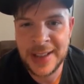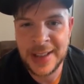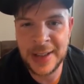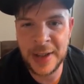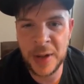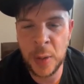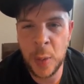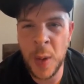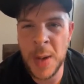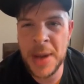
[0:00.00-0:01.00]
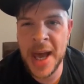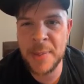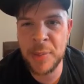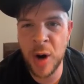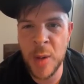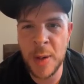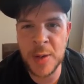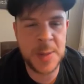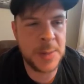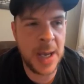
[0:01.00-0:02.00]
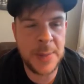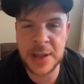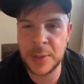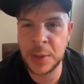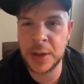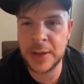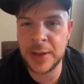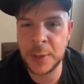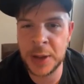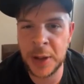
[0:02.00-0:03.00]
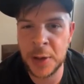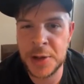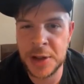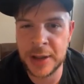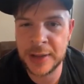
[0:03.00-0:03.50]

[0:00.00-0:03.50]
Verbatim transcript: You know, one bad promo sometimes can really really hurt you.